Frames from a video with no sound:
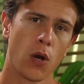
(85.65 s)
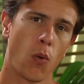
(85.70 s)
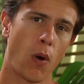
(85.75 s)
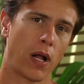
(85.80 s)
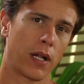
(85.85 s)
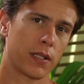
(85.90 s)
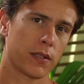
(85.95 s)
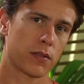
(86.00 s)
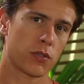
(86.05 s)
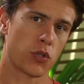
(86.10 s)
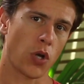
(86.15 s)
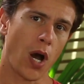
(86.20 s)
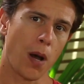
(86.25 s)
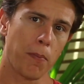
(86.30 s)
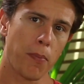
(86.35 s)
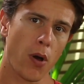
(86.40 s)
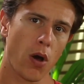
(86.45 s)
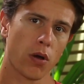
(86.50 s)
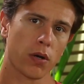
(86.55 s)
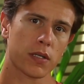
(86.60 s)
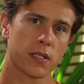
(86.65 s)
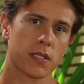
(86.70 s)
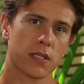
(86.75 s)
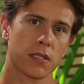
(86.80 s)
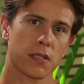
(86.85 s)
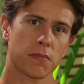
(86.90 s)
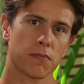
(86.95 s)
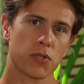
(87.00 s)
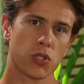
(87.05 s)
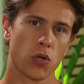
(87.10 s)
While
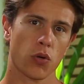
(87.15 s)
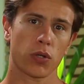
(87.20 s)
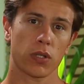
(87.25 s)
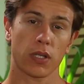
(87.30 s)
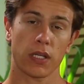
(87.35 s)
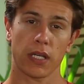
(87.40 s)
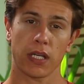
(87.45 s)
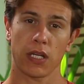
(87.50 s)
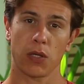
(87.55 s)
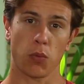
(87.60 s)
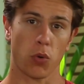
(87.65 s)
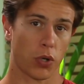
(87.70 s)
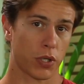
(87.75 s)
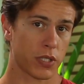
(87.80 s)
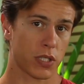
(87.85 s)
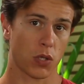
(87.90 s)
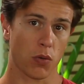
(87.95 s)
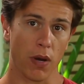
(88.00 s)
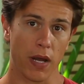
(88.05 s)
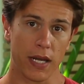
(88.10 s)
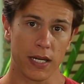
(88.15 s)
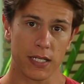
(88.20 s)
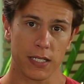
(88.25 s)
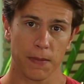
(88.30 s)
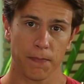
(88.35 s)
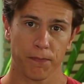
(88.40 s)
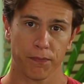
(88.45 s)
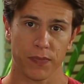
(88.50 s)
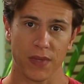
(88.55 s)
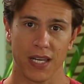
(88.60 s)
Dropbox certainly works great,
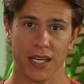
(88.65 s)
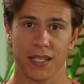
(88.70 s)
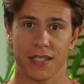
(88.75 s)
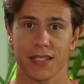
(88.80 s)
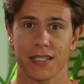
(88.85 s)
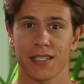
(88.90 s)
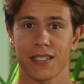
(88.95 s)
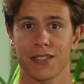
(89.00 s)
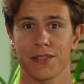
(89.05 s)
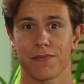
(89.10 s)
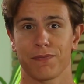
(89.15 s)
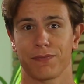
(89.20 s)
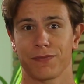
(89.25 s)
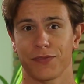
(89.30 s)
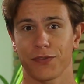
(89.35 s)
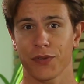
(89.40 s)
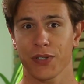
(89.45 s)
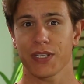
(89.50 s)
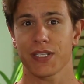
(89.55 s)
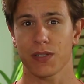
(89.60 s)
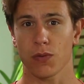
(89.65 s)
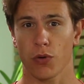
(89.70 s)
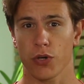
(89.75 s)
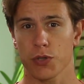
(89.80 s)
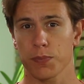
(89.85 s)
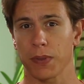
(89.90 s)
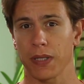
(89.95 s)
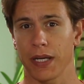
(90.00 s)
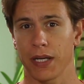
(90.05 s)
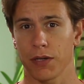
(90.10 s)
its free
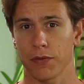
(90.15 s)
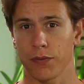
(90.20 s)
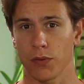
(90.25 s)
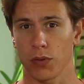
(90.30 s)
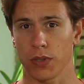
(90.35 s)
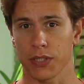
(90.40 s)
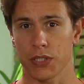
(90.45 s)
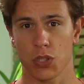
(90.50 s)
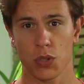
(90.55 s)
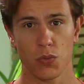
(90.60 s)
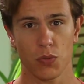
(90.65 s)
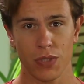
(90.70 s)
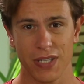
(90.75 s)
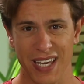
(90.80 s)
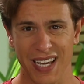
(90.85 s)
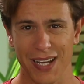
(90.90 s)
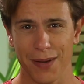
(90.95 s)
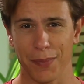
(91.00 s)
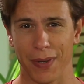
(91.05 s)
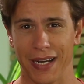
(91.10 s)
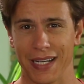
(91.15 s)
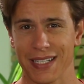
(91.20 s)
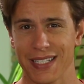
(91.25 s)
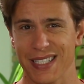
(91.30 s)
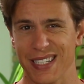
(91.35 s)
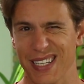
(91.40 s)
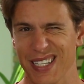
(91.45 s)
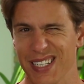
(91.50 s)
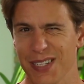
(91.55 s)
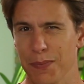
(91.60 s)
storage plan of only two
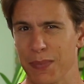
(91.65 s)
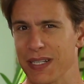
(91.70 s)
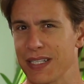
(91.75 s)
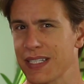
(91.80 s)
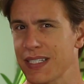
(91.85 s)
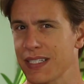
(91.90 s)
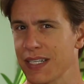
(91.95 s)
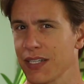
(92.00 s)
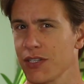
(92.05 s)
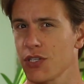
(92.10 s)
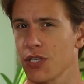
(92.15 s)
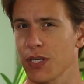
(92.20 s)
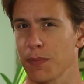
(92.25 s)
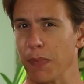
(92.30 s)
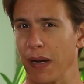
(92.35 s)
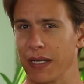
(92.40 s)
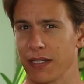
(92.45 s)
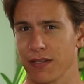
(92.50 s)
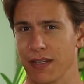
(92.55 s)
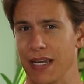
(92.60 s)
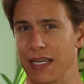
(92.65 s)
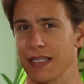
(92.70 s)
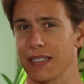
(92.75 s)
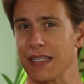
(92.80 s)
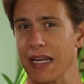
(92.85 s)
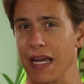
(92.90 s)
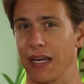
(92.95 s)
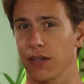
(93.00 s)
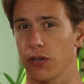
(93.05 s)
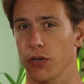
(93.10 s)
gigabytes is a bit stingy by today's
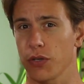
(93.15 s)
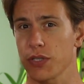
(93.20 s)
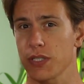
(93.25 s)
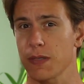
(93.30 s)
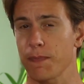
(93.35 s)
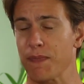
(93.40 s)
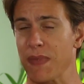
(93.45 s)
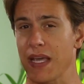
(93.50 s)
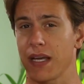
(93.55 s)
standards.